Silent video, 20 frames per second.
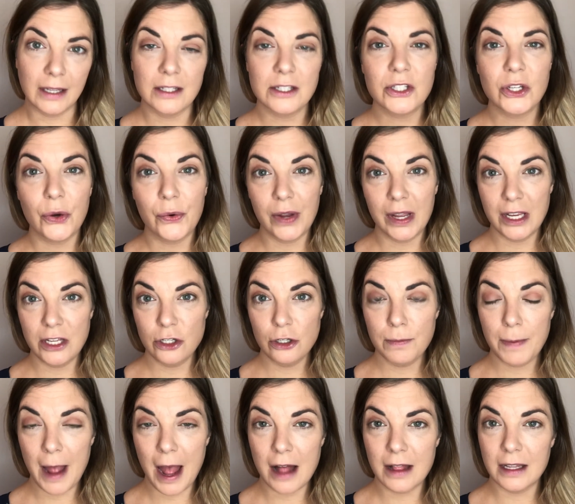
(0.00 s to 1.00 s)
so in your
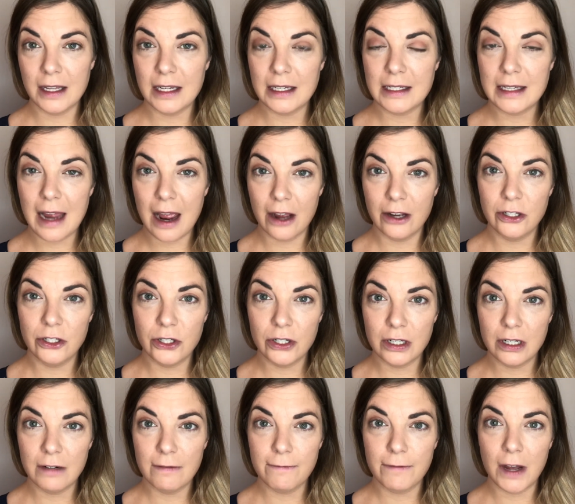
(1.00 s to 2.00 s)
palette, now you're
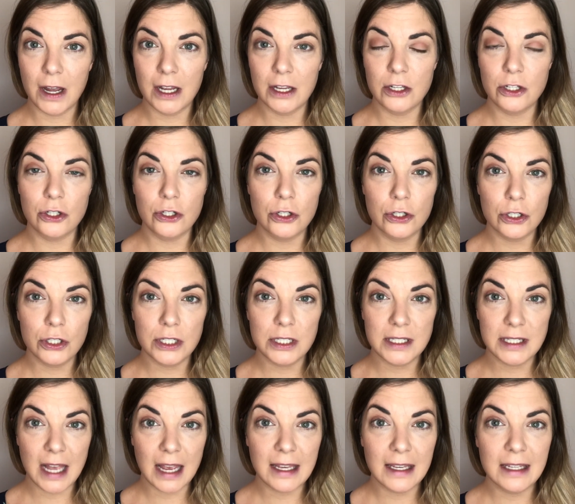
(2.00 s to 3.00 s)
gonna find your
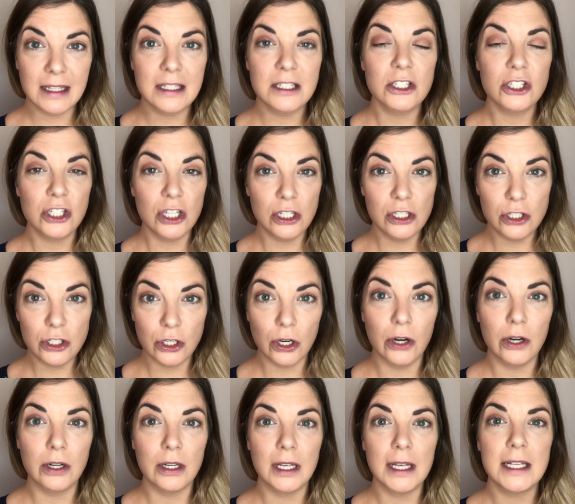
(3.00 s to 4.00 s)
second to
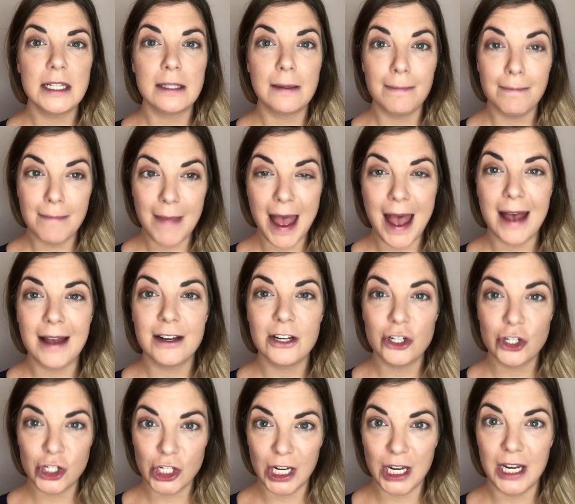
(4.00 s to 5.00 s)
darkest matte
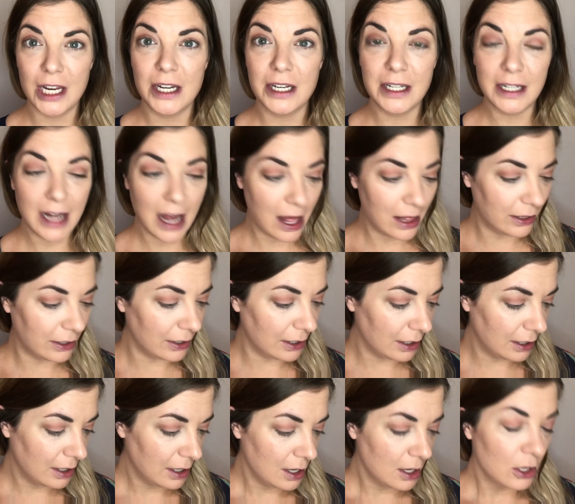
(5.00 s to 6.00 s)
shade color.
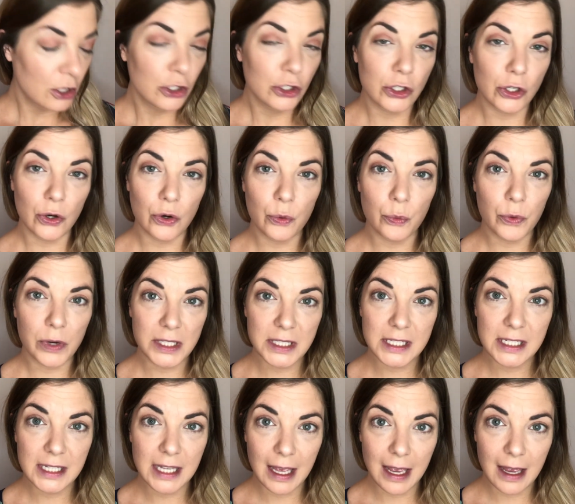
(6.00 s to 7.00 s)
So once
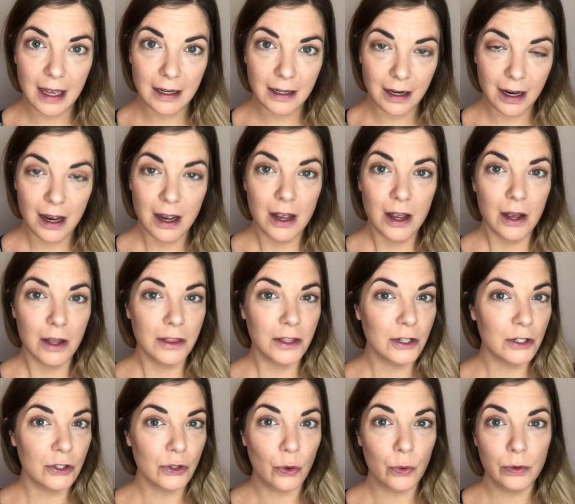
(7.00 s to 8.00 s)
again,
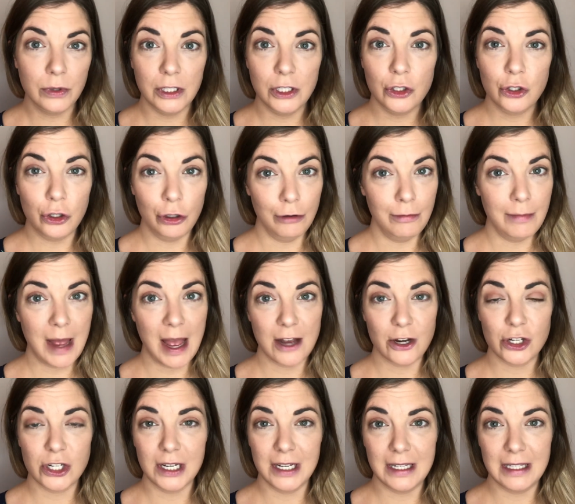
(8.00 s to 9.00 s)
there's only 2 matte
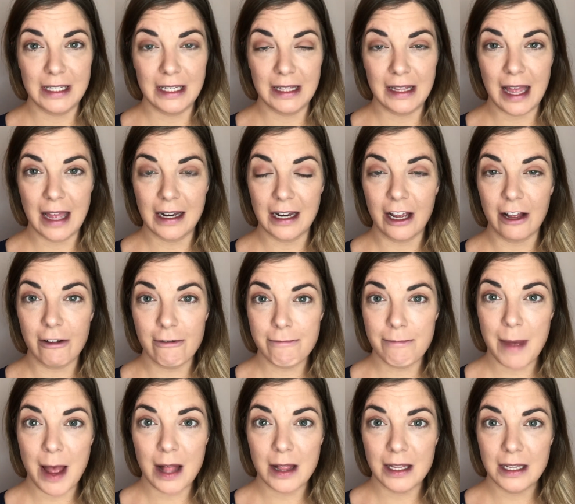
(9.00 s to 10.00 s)
shades in that e.l.f.
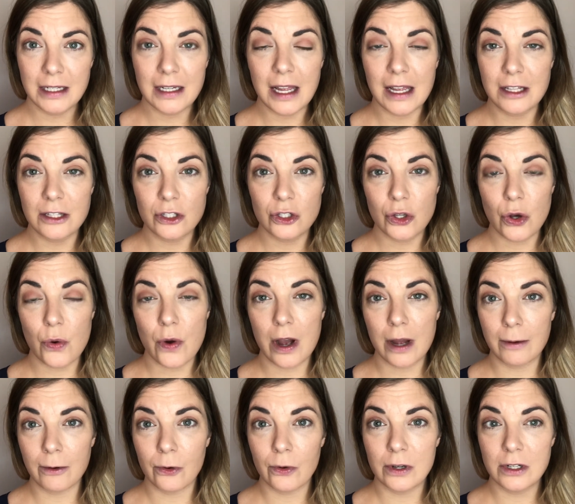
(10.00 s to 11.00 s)
palette, and so
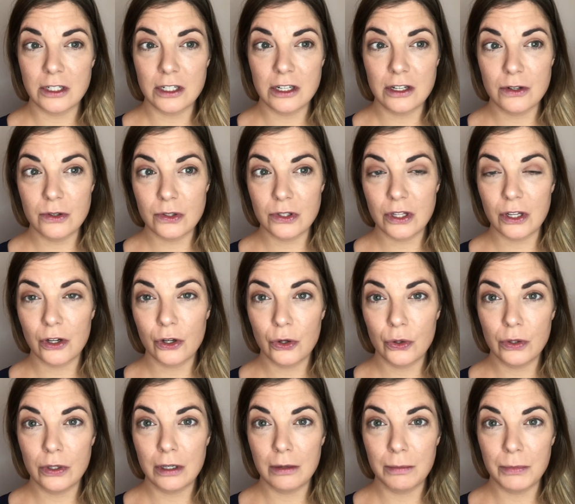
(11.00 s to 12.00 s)
I'm going to use the
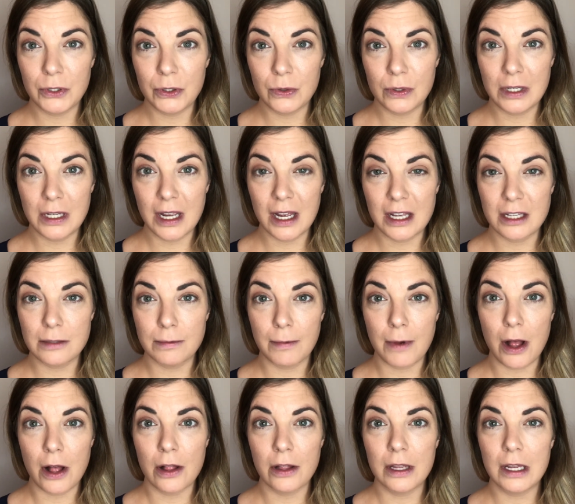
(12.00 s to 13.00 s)
Huda Beauty as
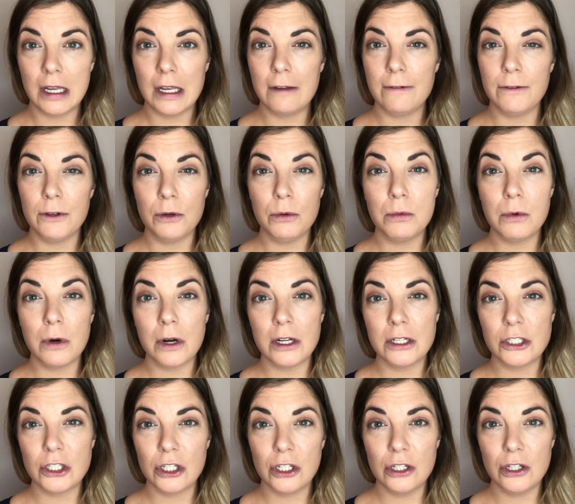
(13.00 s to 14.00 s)
well. If you want
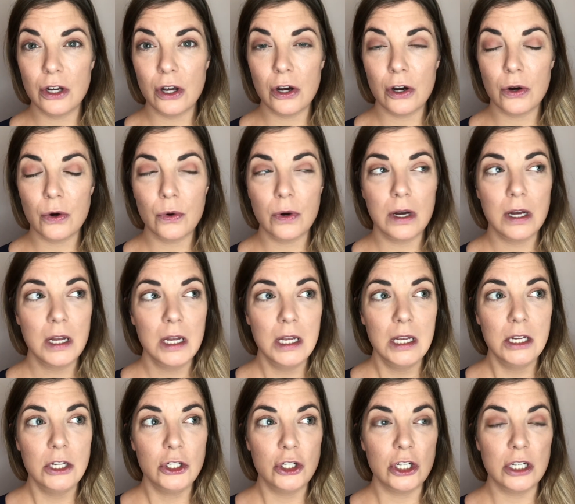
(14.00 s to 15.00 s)
to know
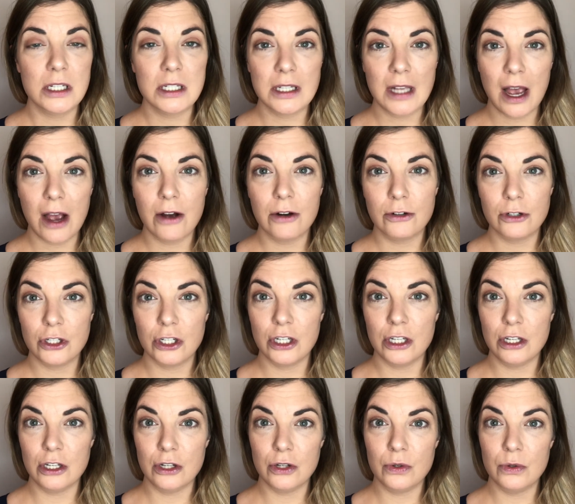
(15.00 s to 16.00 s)
just how to
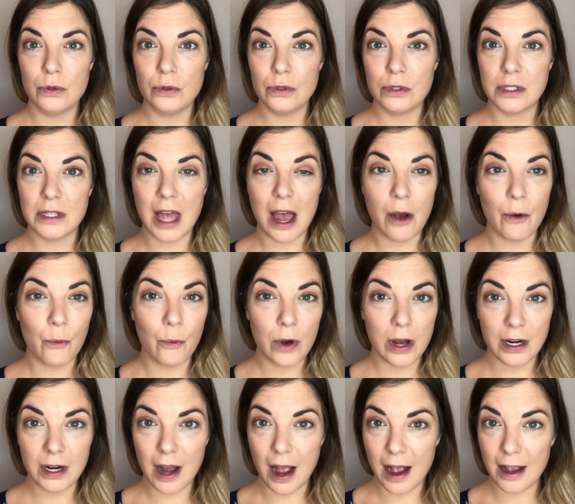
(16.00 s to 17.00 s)
use that
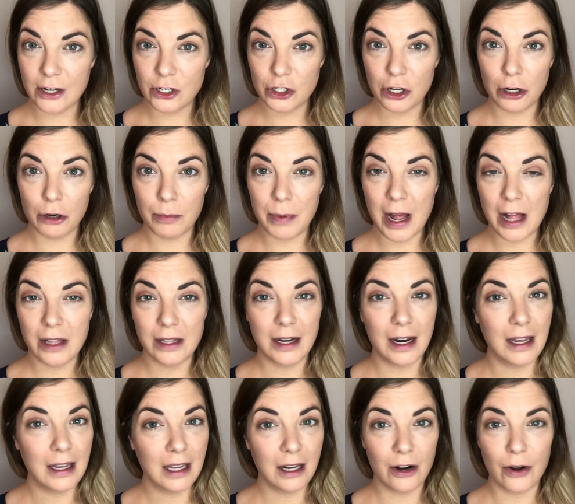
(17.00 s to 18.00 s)
one eyeshadow palette, I
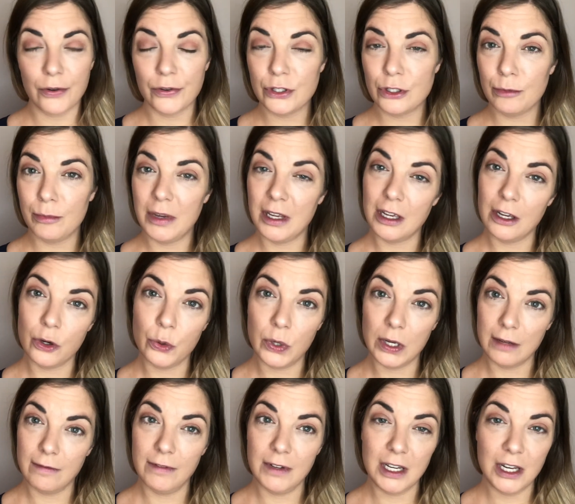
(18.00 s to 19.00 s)
can also make a quick
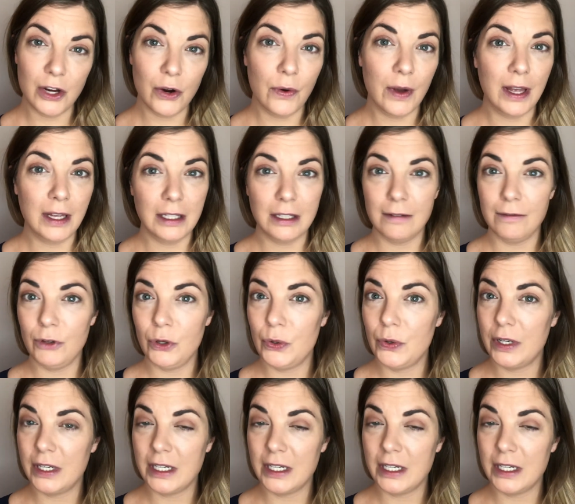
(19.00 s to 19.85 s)
video and give you an